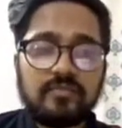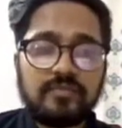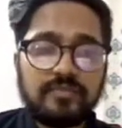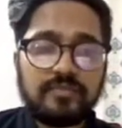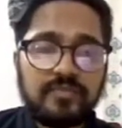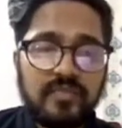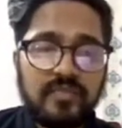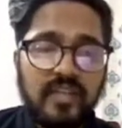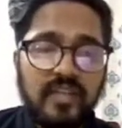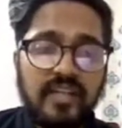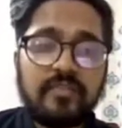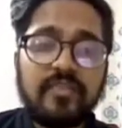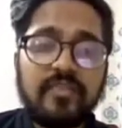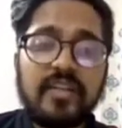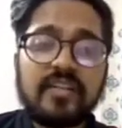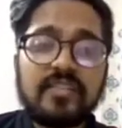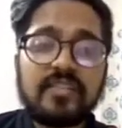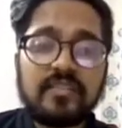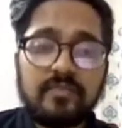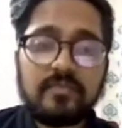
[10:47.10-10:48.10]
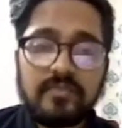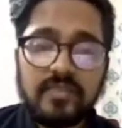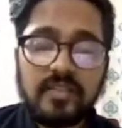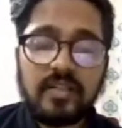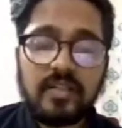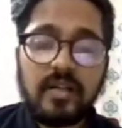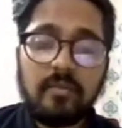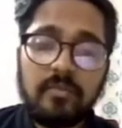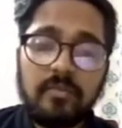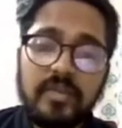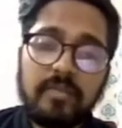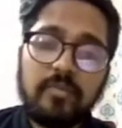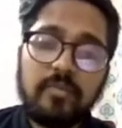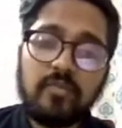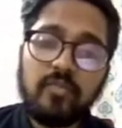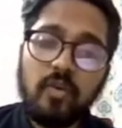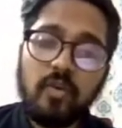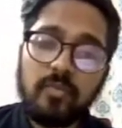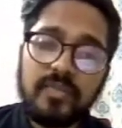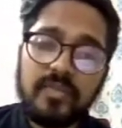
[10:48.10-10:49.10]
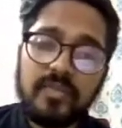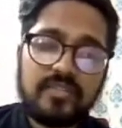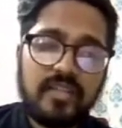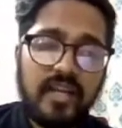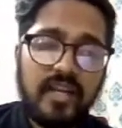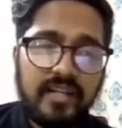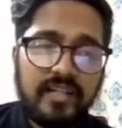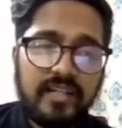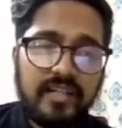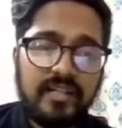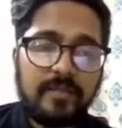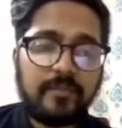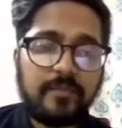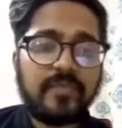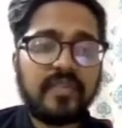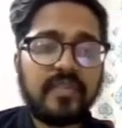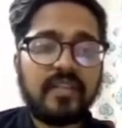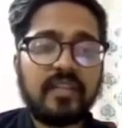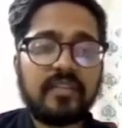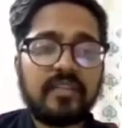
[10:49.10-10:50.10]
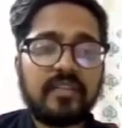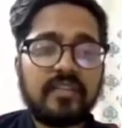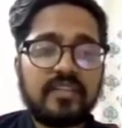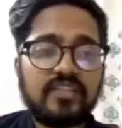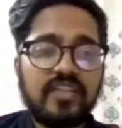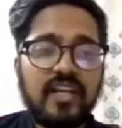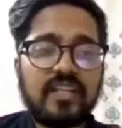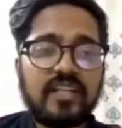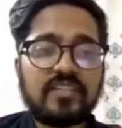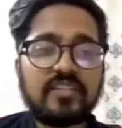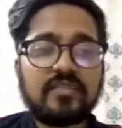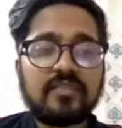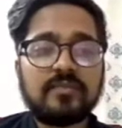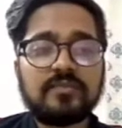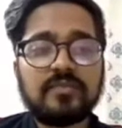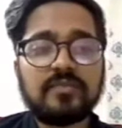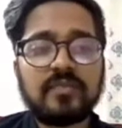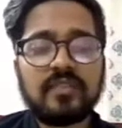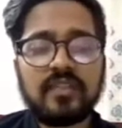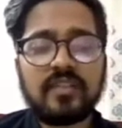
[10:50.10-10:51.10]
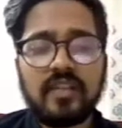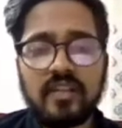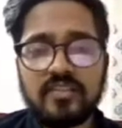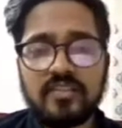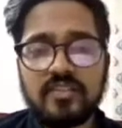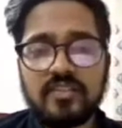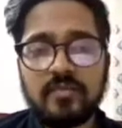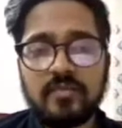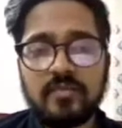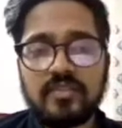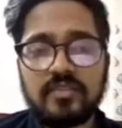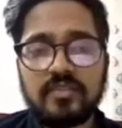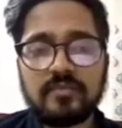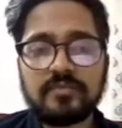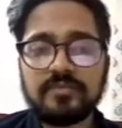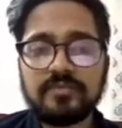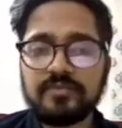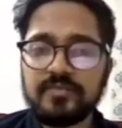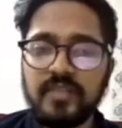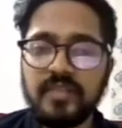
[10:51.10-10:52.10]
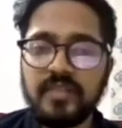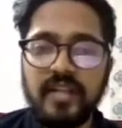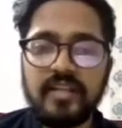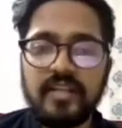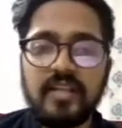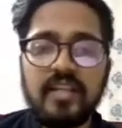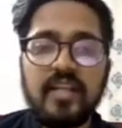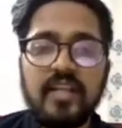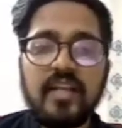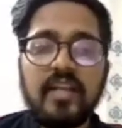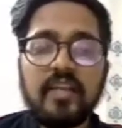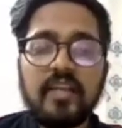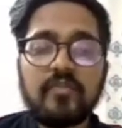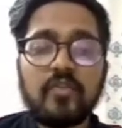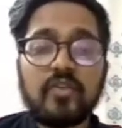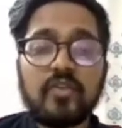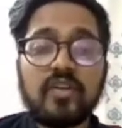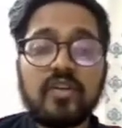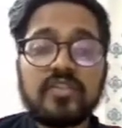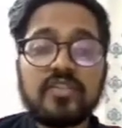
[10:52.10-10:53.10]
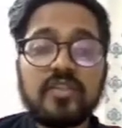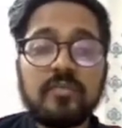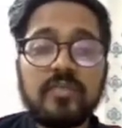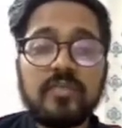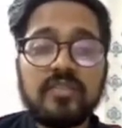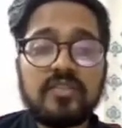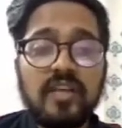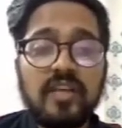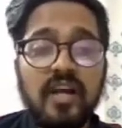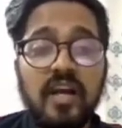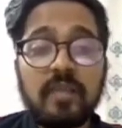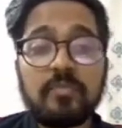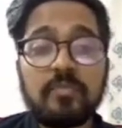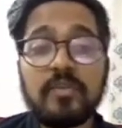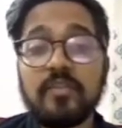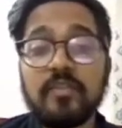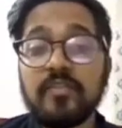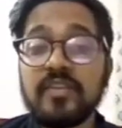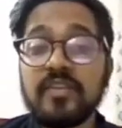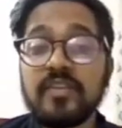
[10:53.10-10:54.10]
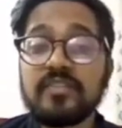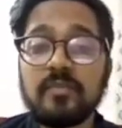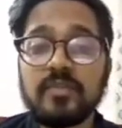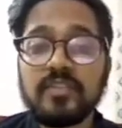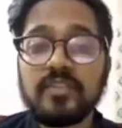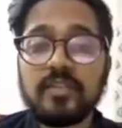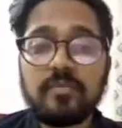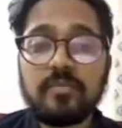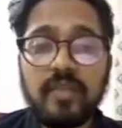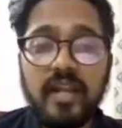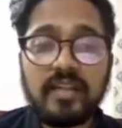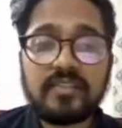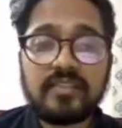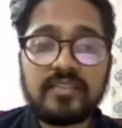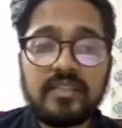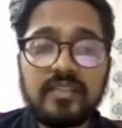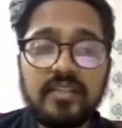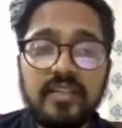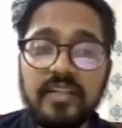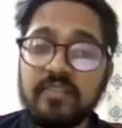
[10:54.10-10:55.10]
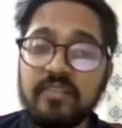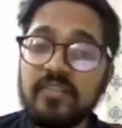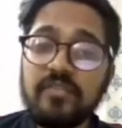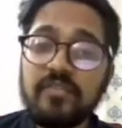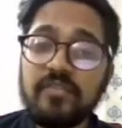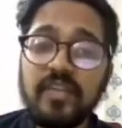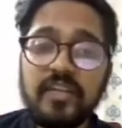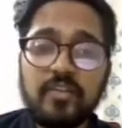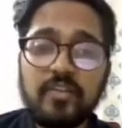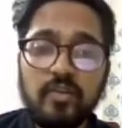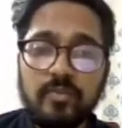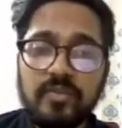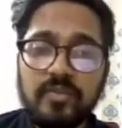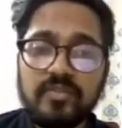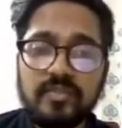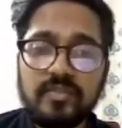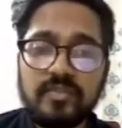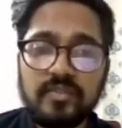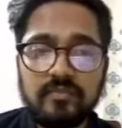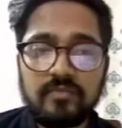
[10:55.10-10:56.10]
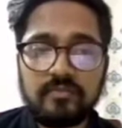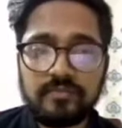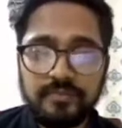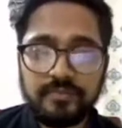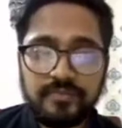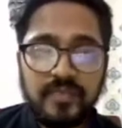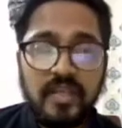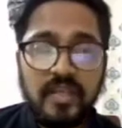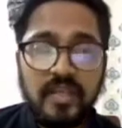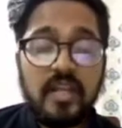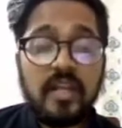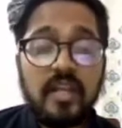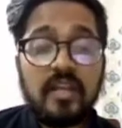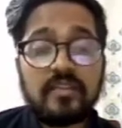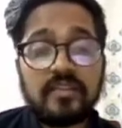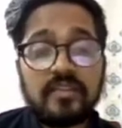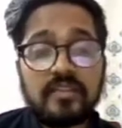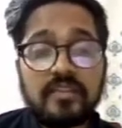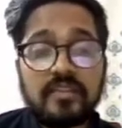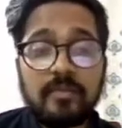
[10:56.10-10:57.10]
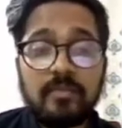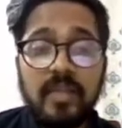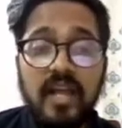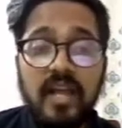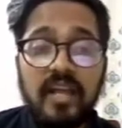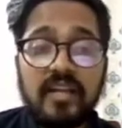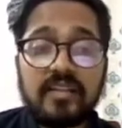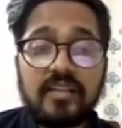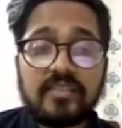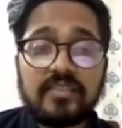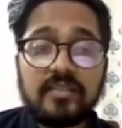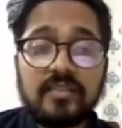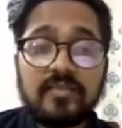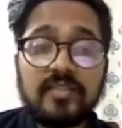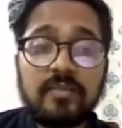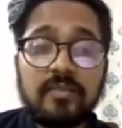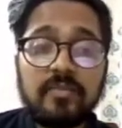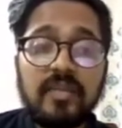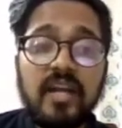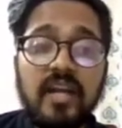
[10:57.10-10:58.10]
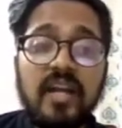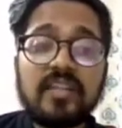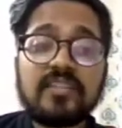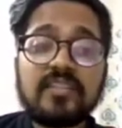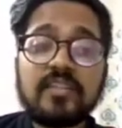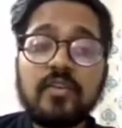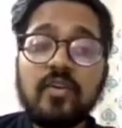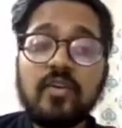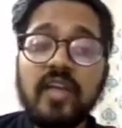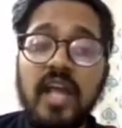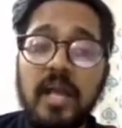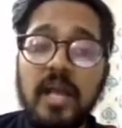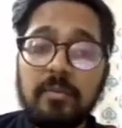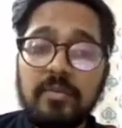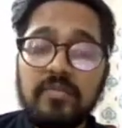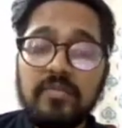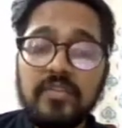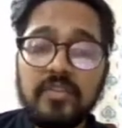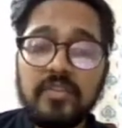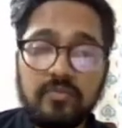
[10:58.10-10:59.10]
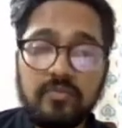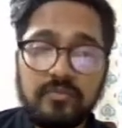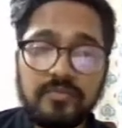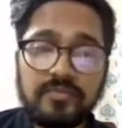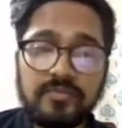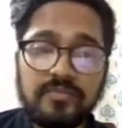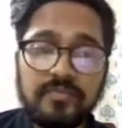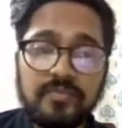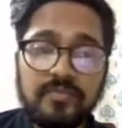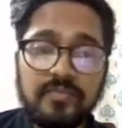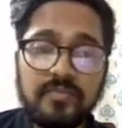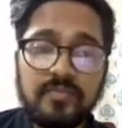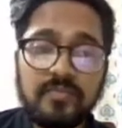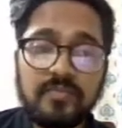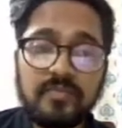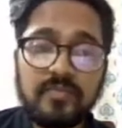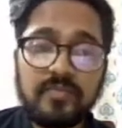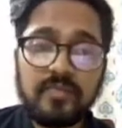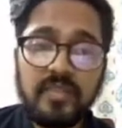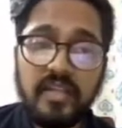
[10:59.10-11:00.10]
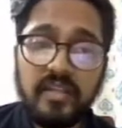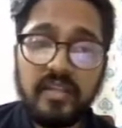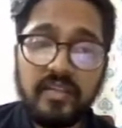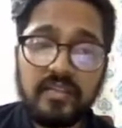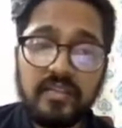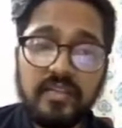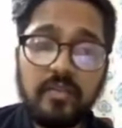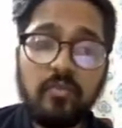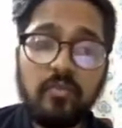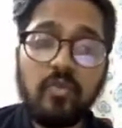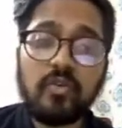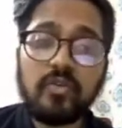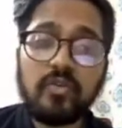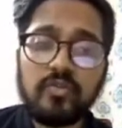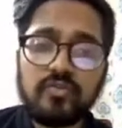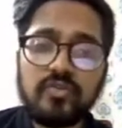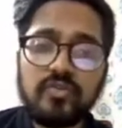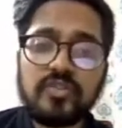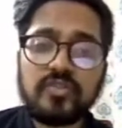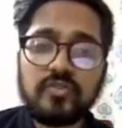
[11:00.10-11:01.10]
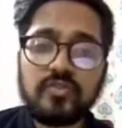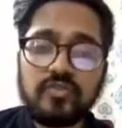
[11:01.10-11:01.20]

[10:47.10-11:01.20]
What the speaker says: that affects the company performance directly, such as customers, right? If your customers are preferring some other brands, it will affect your business. The suppliers are not happy with you. They want to switch to